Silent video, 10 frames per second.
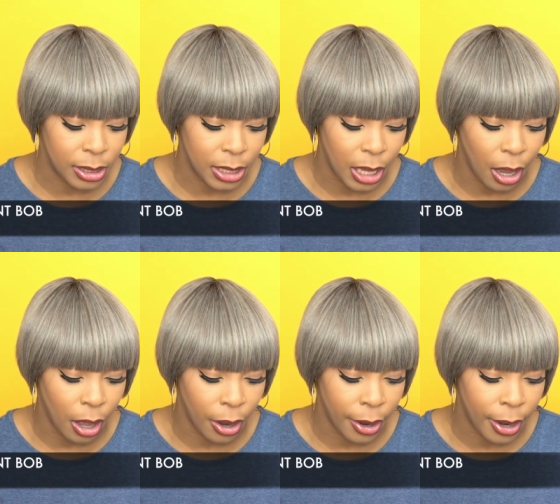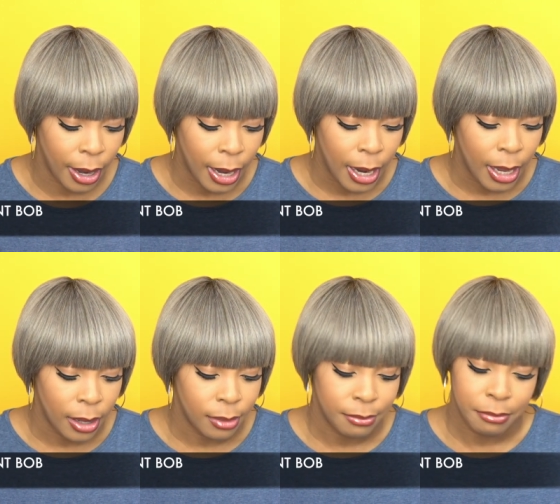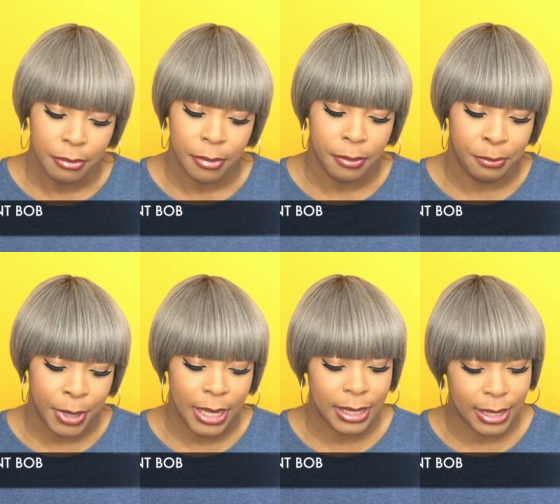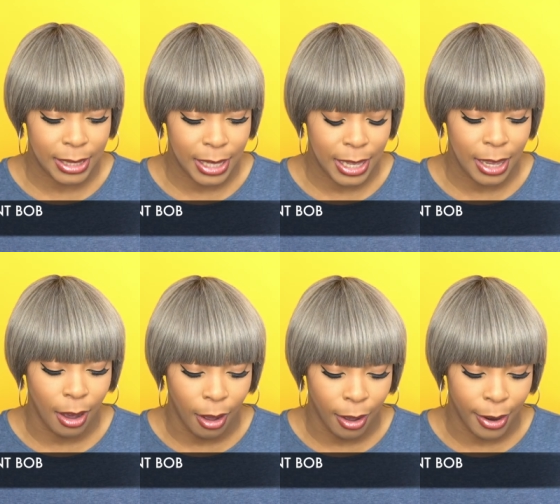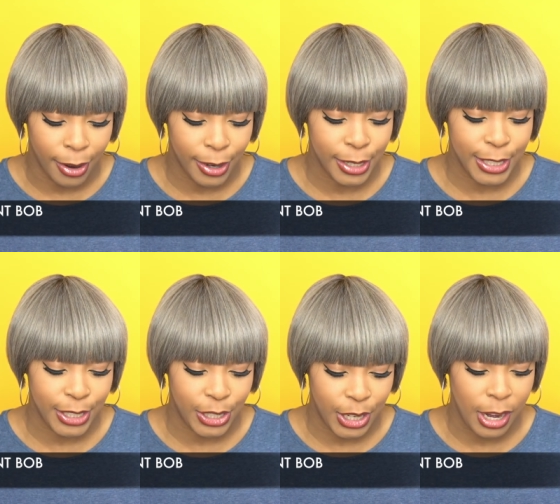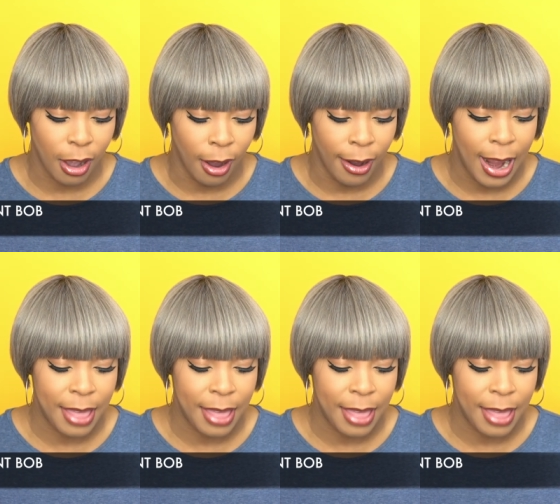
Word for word: DRBCRGR,